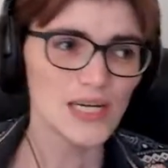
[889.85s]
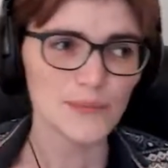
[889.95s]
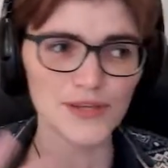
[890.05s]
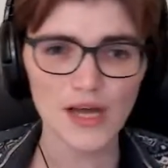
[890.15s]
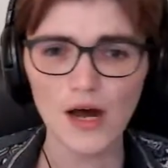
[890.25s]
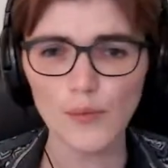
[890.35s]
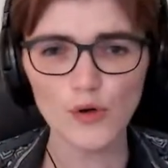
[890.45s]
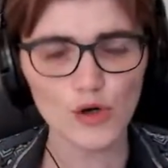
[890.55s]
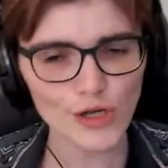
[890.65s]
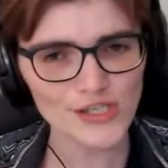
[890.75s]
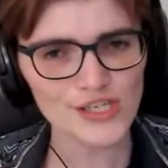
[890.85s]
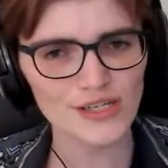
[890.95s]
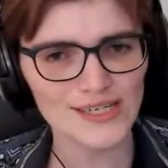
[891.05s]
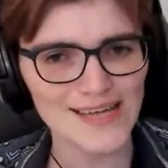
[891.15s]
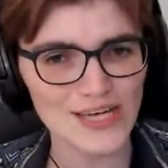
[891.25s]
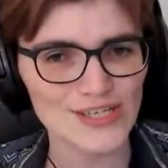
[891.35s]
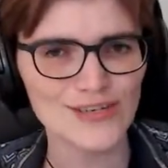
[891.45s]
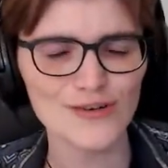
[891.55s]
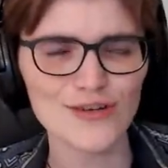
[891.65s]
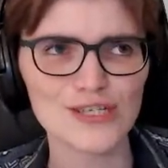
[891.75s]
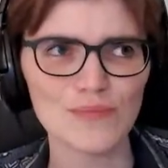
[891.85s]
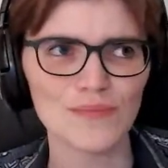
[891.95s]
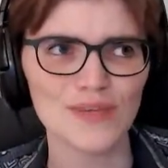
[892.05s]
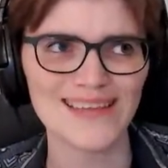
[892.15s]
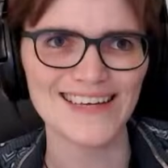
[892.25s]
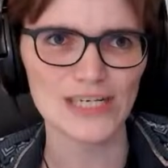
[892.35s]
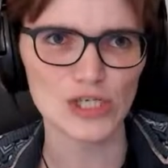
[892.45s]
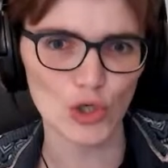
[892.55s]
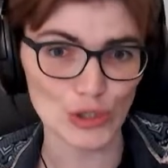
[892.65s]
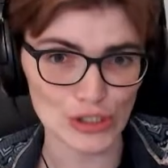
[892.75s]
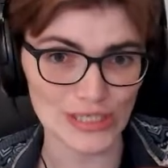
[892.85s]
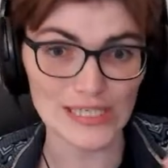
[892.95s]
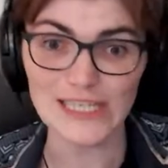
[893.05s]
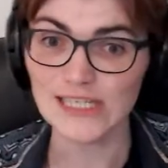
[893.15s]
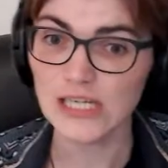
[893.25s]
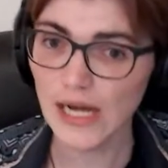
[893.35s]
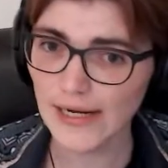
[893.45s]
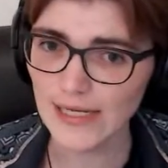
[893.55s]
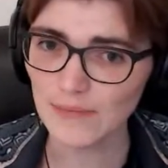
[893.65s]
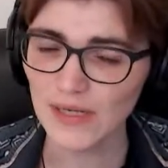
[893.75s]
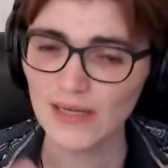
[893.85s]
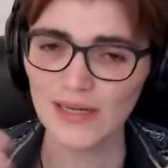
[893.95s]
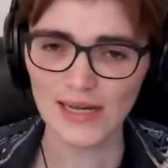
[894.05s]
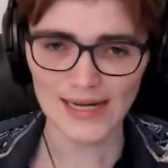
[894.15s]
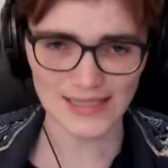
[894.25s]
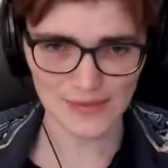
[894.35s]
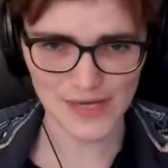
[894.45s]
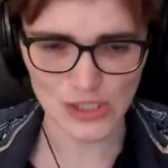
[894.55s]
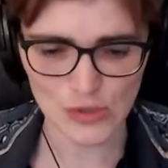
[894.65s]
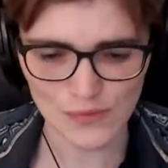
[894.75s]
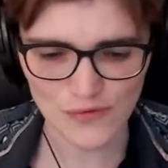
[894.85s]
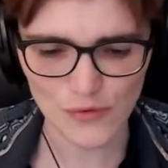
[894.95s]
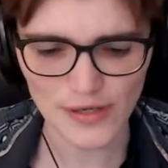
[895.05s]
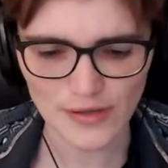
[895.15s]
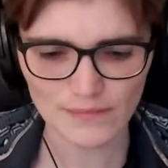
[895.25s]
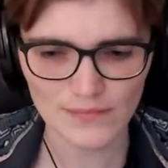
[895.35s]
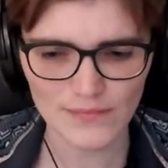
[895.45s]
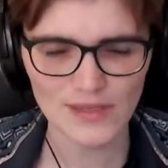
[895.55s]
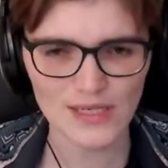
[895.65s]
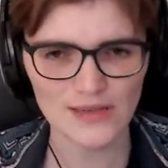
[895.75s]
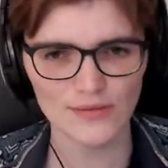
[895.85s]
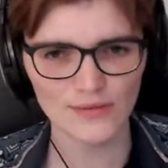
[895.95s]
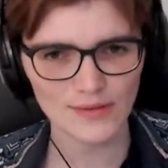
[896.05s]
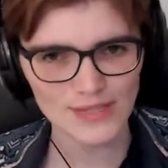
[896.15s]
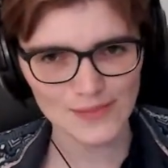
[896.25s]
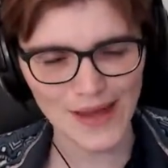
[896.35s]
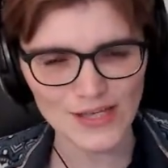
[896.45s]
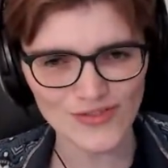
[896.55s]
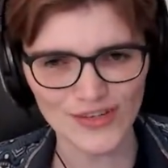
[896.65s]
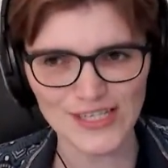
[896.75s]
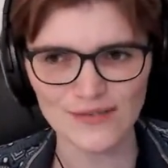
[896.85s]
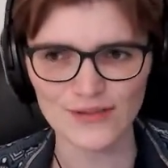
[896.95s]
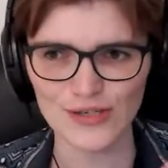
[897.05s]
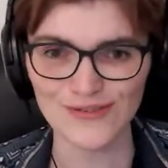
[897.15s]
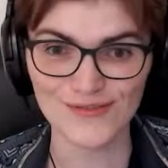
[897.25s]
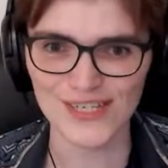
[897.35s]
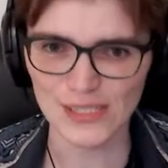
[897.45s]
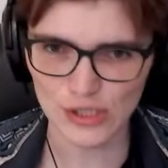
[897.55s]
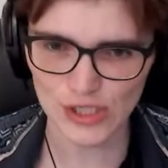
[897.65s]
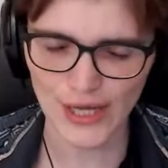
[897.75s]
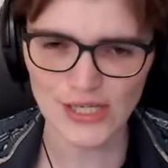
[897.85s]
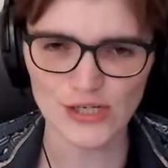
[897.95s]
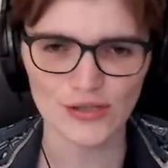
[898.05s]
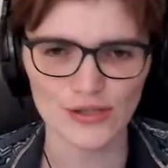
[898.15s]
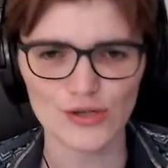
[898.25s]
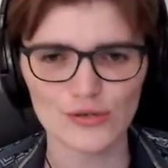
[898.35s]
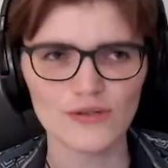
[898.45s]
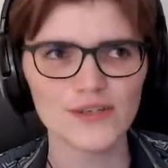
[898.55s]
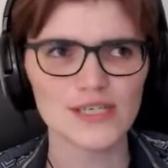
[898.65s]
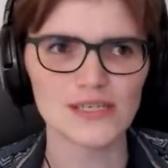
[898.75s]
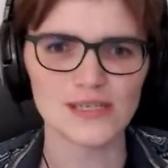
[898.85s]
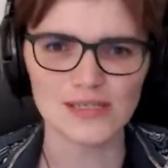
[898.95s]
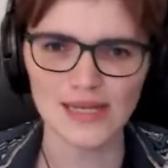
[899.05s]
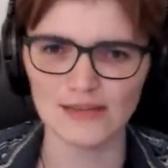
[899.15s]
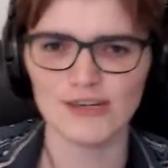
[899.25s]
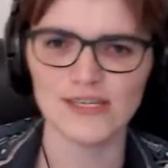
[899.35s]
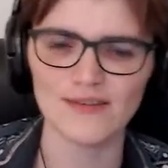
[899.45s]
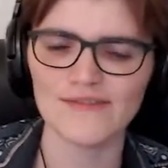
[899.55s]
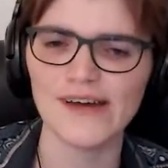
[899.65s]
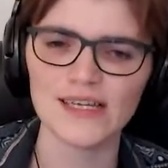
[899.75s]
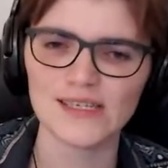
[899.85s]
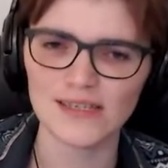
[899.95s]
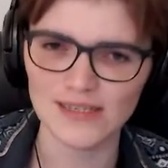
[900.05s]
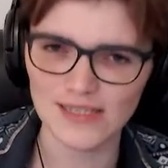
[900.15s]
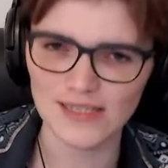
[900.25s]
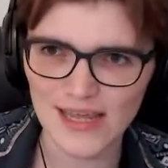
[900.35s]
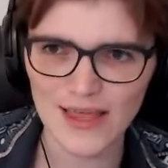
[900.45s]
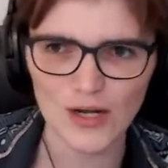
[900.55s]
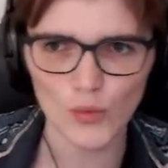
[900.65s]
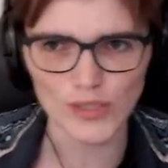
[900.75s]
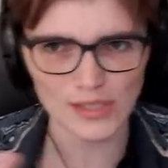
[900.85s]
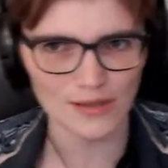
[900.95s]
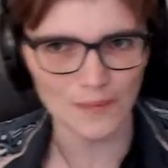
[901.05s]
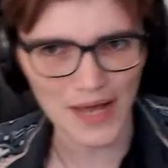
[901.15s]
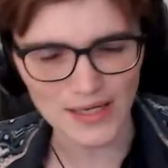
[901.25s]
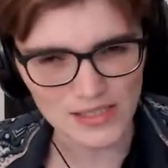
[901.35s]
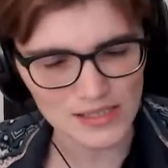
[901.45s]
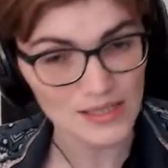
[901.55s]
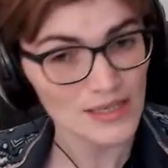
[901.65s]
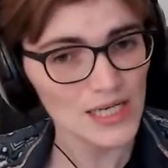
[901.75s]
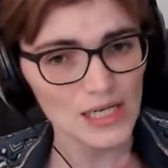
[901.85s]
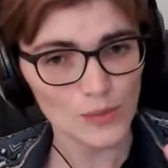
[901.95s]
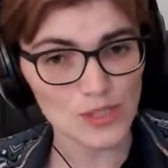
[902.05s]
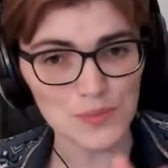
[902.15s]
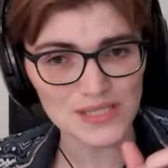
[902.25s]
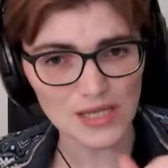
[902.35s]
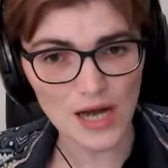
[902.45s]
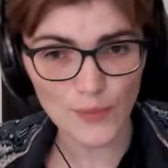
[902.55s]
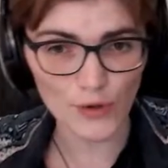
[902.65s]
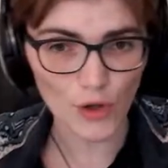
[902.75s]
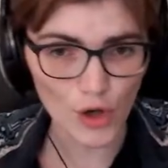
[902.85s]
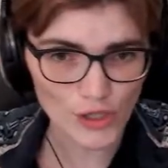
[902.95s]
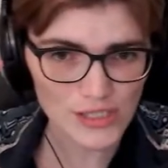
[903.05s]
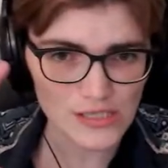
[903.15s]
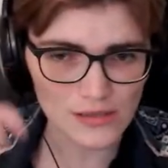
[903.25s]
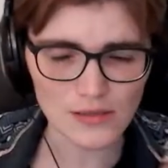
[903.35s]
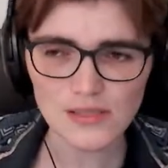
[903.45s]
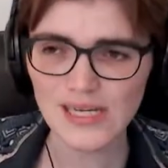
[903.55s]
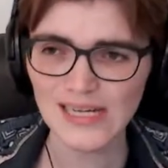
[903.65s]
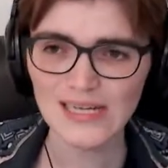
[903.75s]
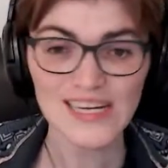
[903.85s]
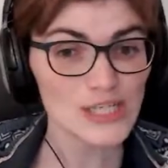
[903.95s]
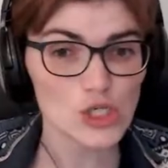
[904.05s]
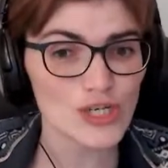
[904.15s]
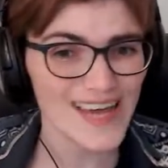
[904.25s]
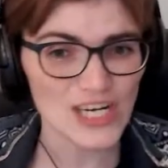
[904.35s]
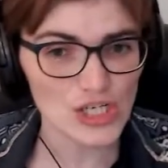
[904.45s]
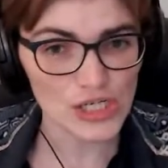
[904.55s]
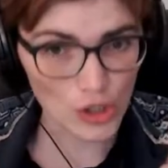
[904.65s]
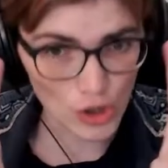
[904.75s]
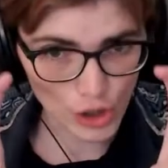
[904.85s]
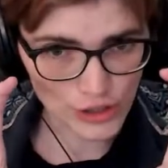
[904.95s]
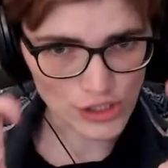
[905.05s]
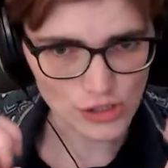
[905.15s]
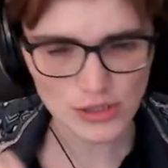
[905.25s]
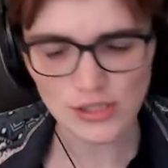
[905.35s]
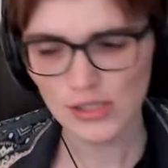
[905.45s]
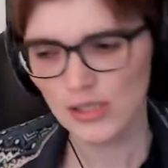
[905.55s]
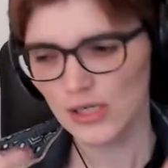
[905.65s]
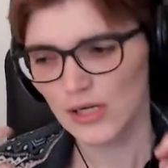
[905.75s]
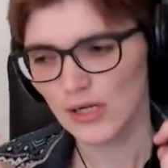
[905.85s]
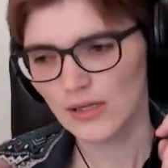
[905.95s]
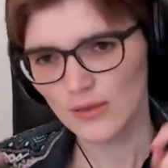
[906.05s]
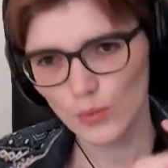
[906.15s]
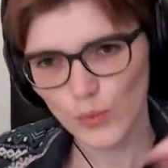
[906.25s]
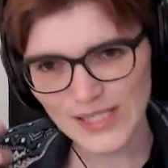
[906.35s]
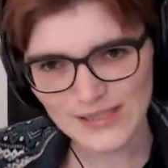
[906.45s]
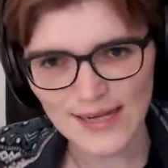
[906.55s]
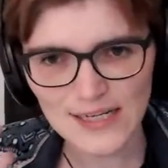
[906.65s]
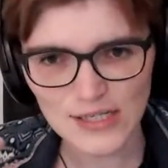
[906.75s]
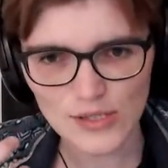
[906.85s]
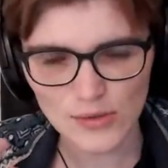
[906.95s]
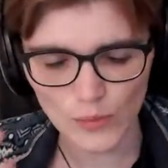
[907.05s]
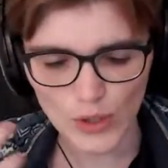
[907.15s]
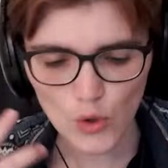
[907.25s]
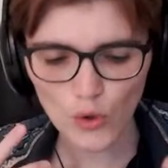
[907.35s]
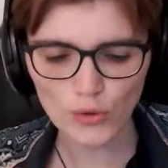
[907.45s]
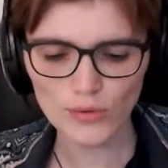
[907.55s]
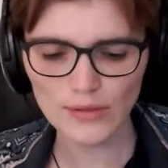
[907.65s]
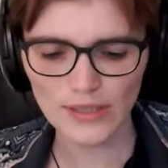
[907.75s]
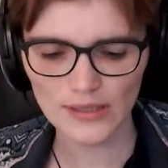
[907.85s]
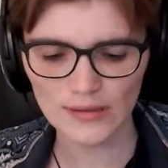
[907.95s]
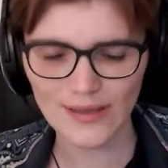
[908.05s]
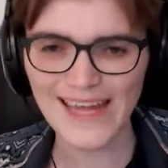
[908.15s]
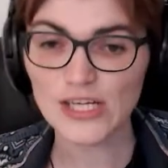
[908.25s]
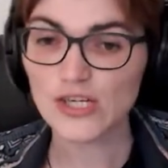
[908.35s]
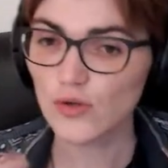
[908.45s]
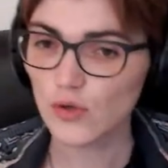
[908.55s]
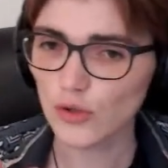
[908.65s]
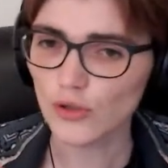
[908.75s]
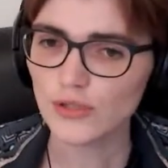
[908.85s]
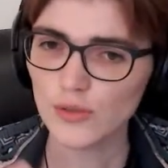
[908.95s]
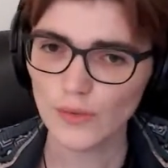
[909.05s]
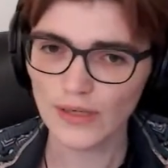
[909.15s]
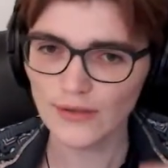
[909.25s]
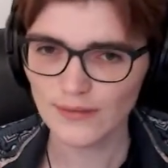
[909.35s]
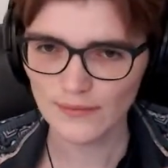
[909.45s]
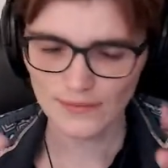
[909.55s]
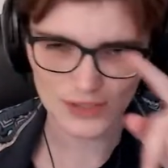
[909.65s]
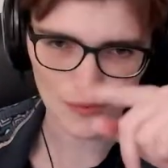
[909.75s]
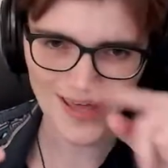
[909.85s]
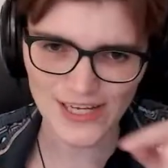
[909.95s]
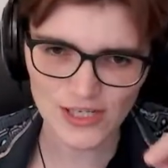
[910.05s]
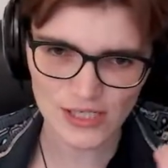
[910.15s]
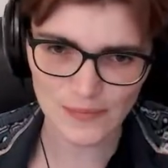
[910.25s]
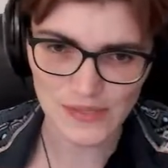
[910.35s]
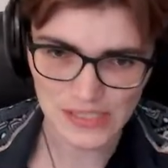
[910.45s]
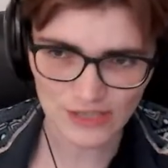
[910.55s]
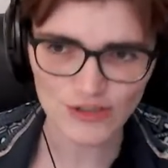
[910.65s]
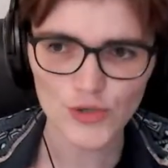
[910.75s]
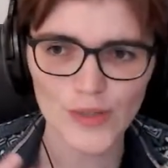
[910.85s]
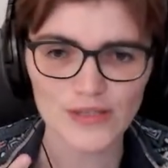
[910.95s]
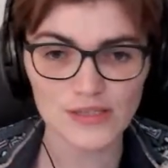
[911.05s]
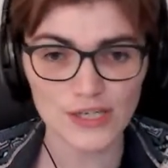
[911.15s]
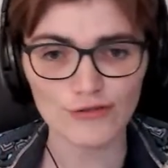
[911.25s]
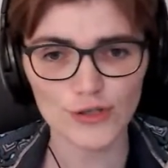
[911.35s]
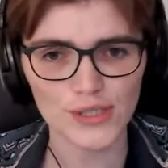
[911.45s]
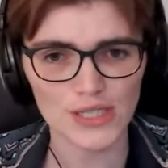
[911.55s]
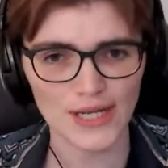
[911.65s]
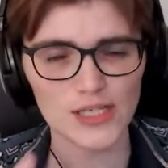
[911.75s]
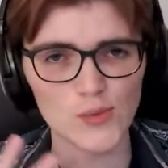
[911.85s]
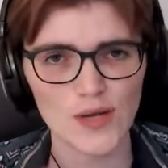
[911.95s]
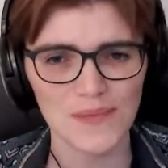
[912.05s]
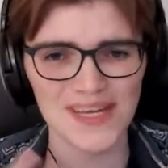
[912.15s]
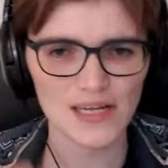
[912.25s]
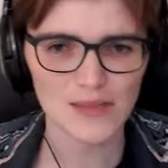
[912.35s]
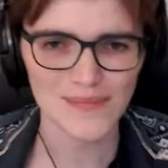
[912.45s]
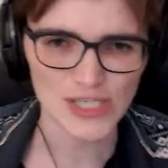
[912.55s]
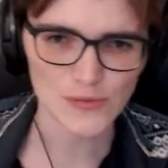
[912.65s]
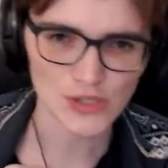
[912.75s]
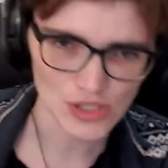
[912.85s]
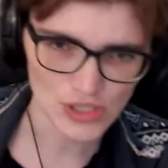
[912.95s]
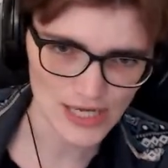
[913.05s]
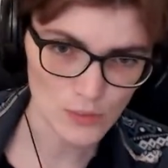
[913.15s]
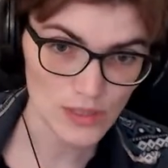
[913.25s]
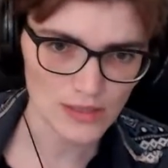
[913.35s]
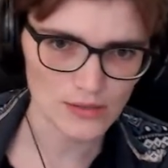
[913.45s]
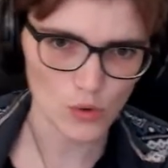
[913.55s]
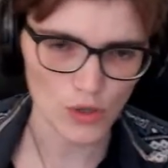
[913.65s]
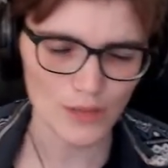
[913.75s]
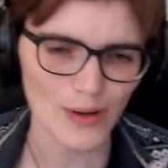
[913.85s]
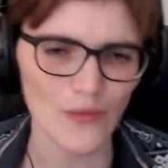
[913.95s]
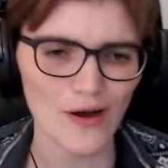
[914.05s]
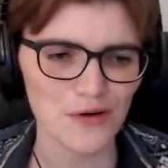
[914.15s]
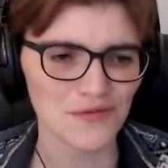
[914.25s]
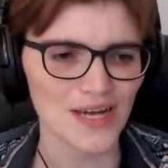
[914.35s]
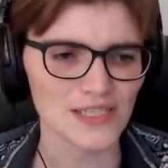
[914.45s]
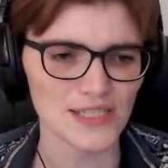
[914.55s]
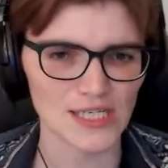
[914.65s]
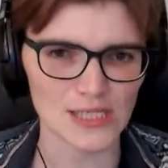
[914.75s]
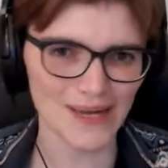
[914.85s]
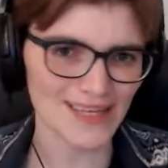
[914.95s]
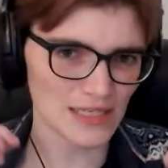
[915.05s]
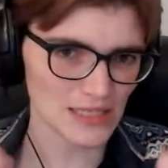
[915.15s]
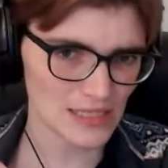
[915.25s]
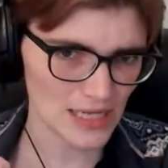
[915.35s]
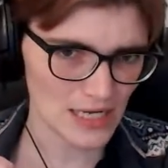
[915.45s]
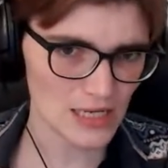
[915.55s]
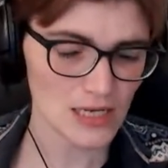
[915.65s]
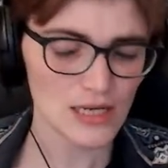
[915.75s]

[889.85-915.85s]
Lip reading: But the Hubble constant is actually not something that is constant in time. As I mentioned before, the expansion rate of the universe is changing. The universe is accelerating faster today than it was in the past, which the Hubble constant is not actually a constant. We call it H naught, so H sub 0, where the 0 indicates we are making the measurements today. We are talking about how fast it's expanding today.